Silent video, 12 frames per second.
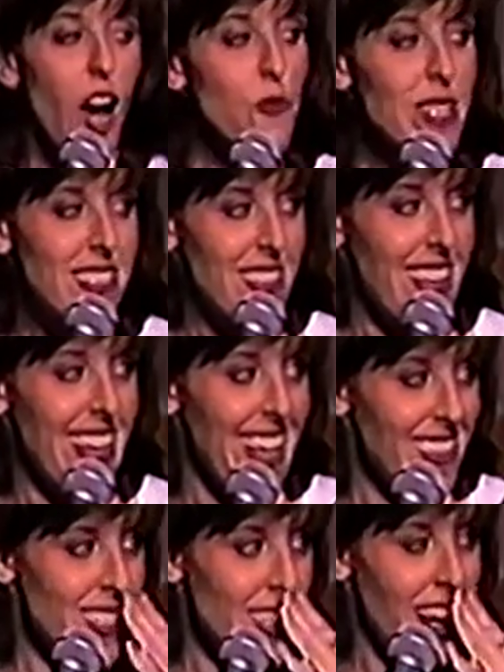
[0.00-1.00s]
recently,
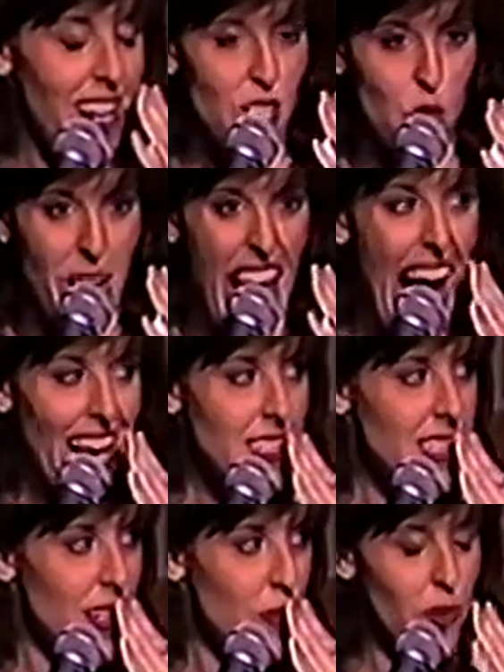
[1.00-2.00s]
get this, I got into an
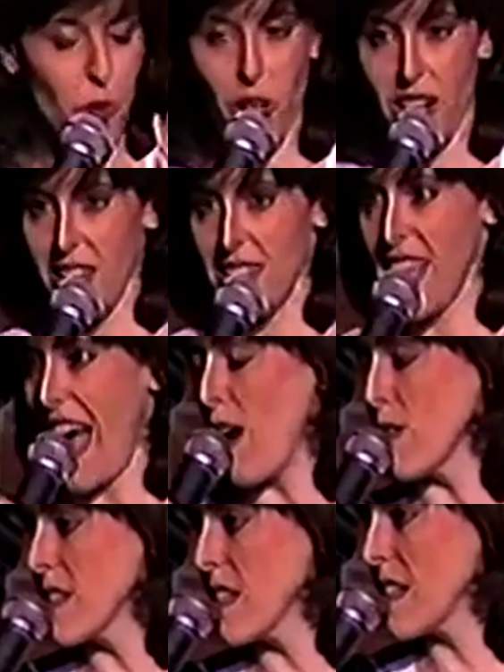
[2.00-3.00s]
accident with one of these
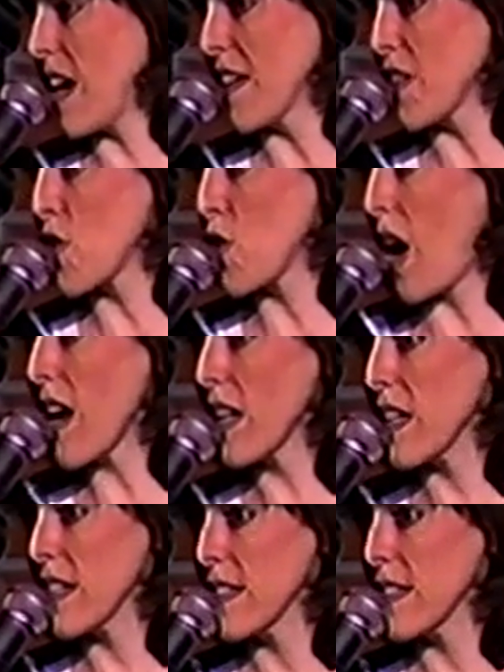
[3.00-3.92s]
houses on a truck.